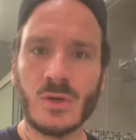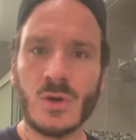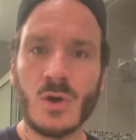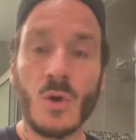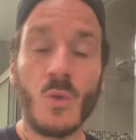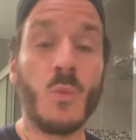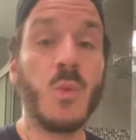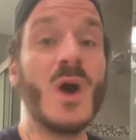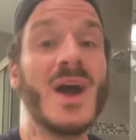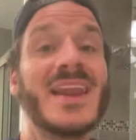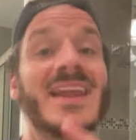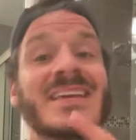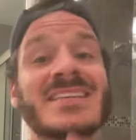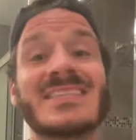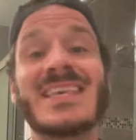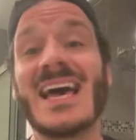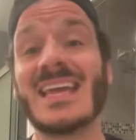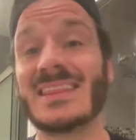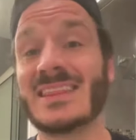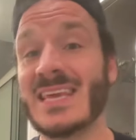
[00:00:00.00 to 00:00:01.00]
What is
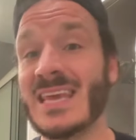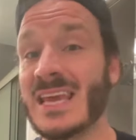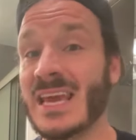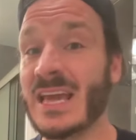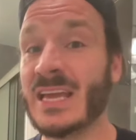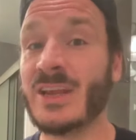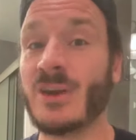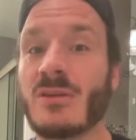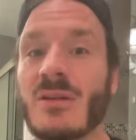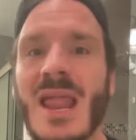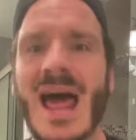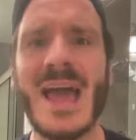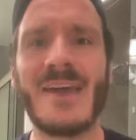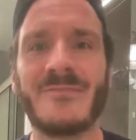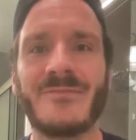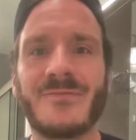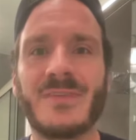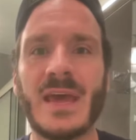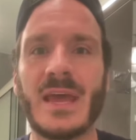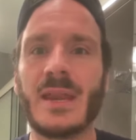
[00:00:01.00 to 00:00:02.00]
that thing in your
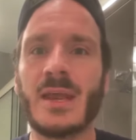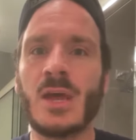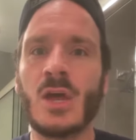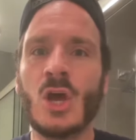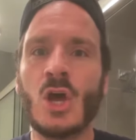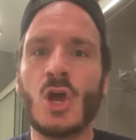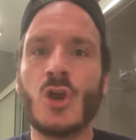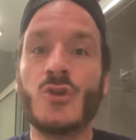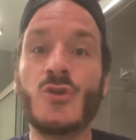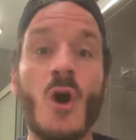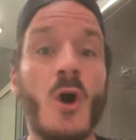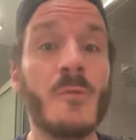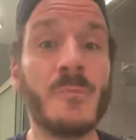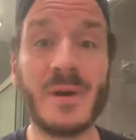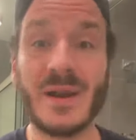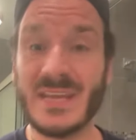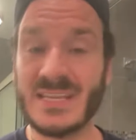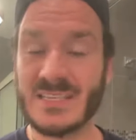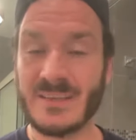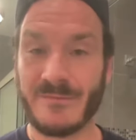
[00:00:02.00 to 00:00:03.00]
life that
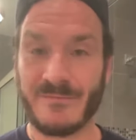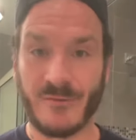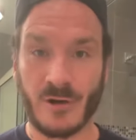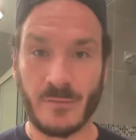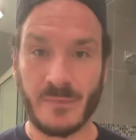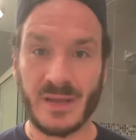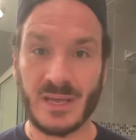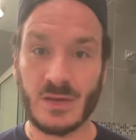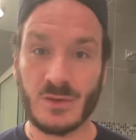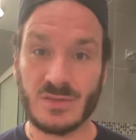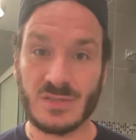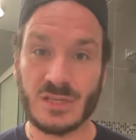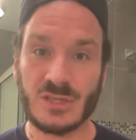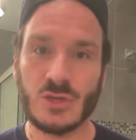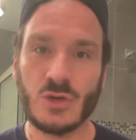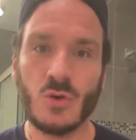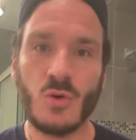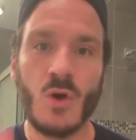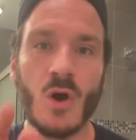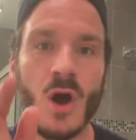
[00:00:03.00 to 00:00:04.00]
nobody's affirming you to
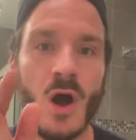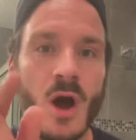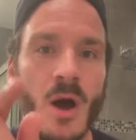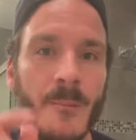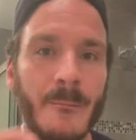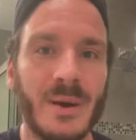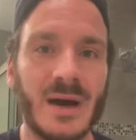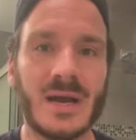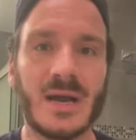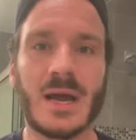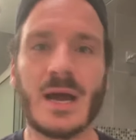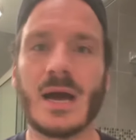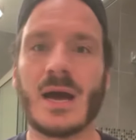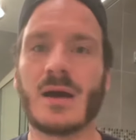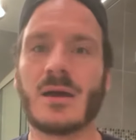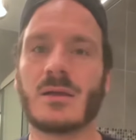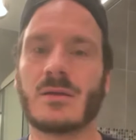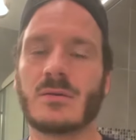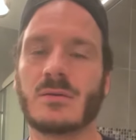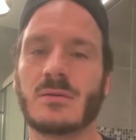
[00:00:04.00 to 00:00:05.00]
do but
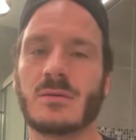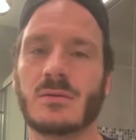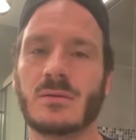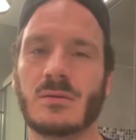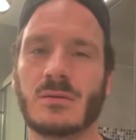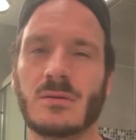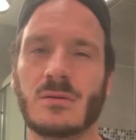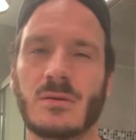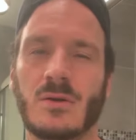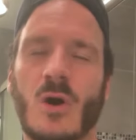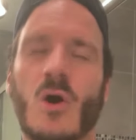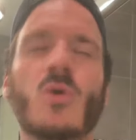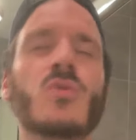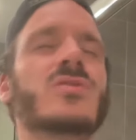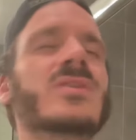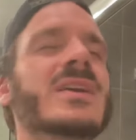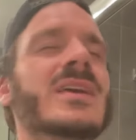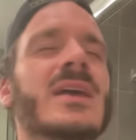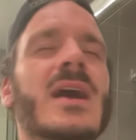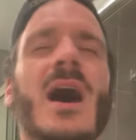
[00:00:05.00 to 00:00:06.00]
God?
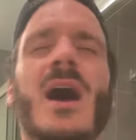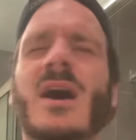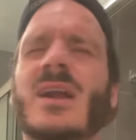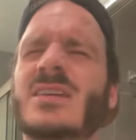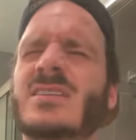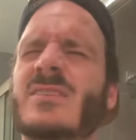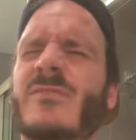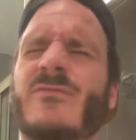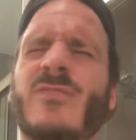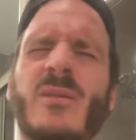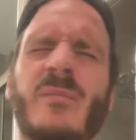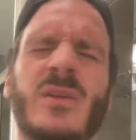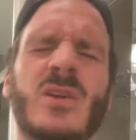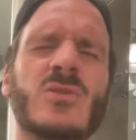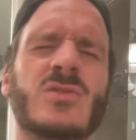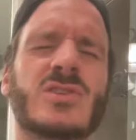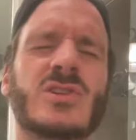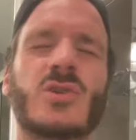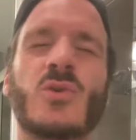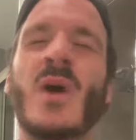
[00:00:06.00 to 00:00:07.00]
Only God is affirming
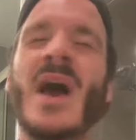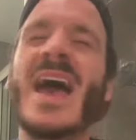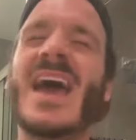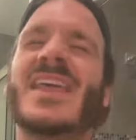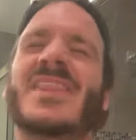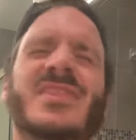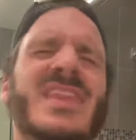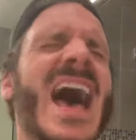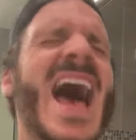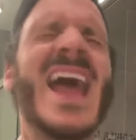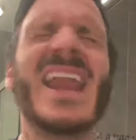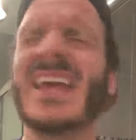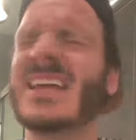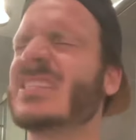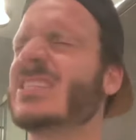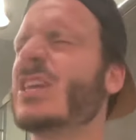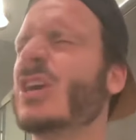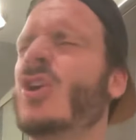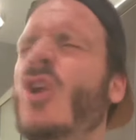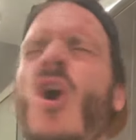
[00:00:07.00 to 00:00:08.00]
you to do. And that
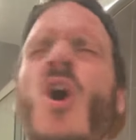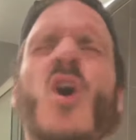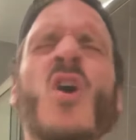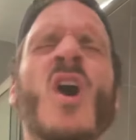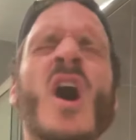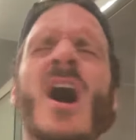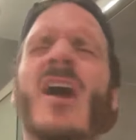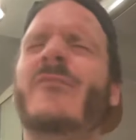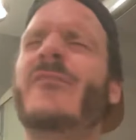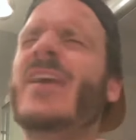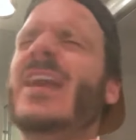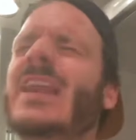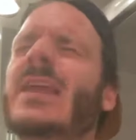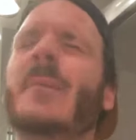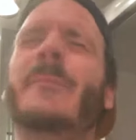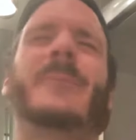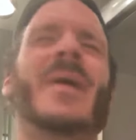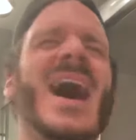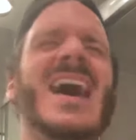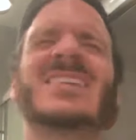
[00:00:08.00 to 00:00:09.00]
is the goal of
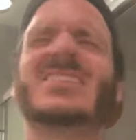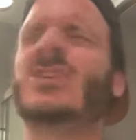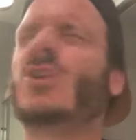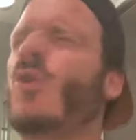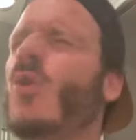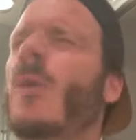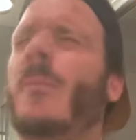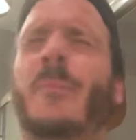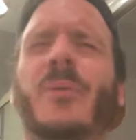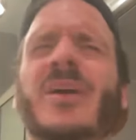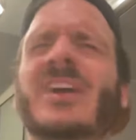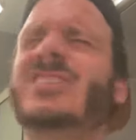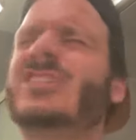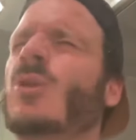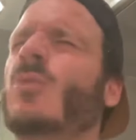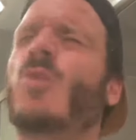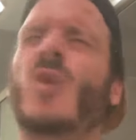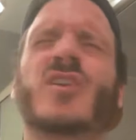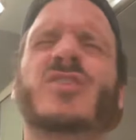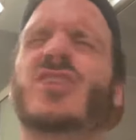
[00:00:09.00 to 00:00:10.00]
any pastor or
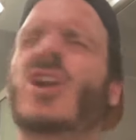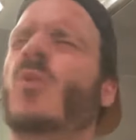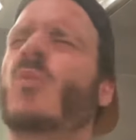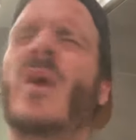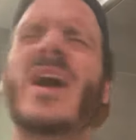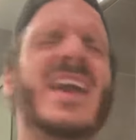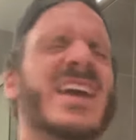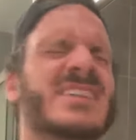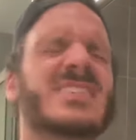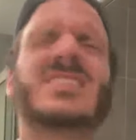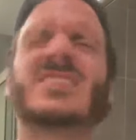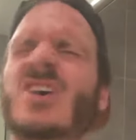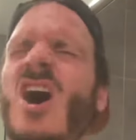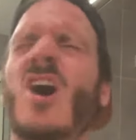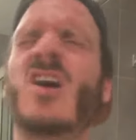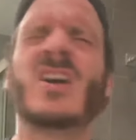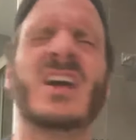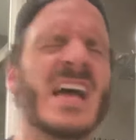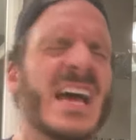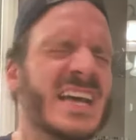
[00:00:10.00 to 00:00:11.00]
preacher worth their weight in
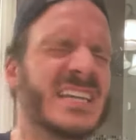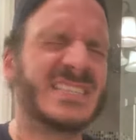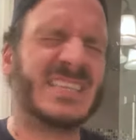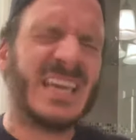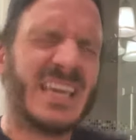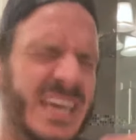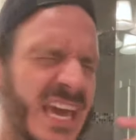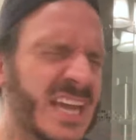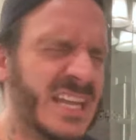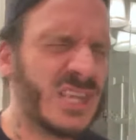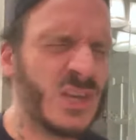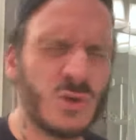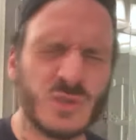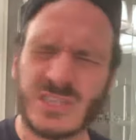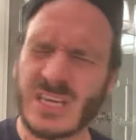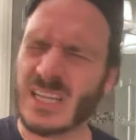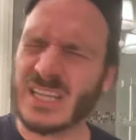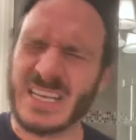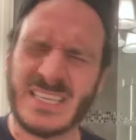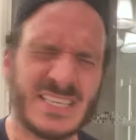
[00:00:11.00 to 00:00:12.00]
salt, is to get you
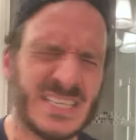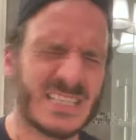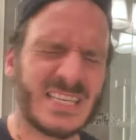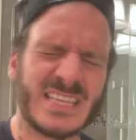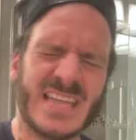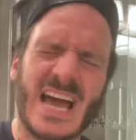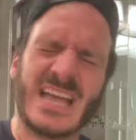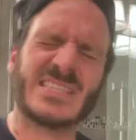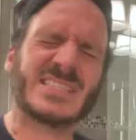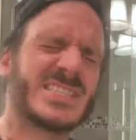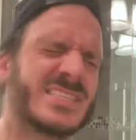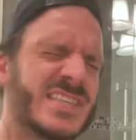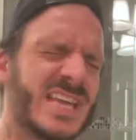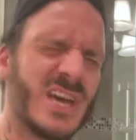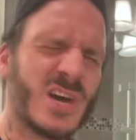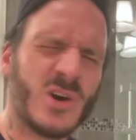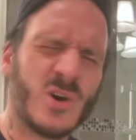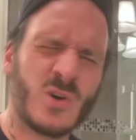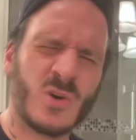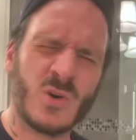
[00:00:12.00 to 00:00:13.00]
to listen to that
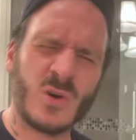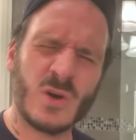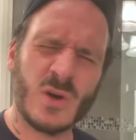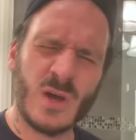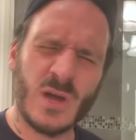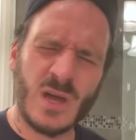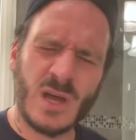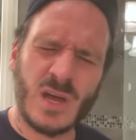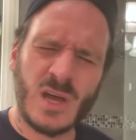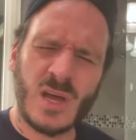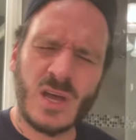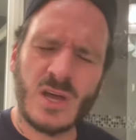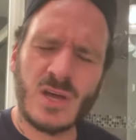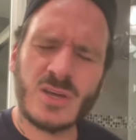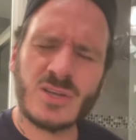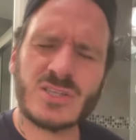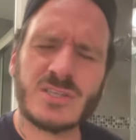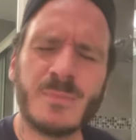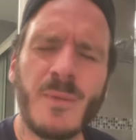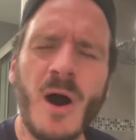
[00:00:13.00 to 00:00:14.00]
still,
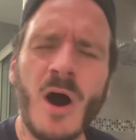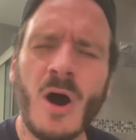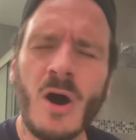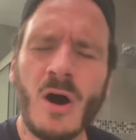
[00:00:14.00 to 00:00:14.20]
small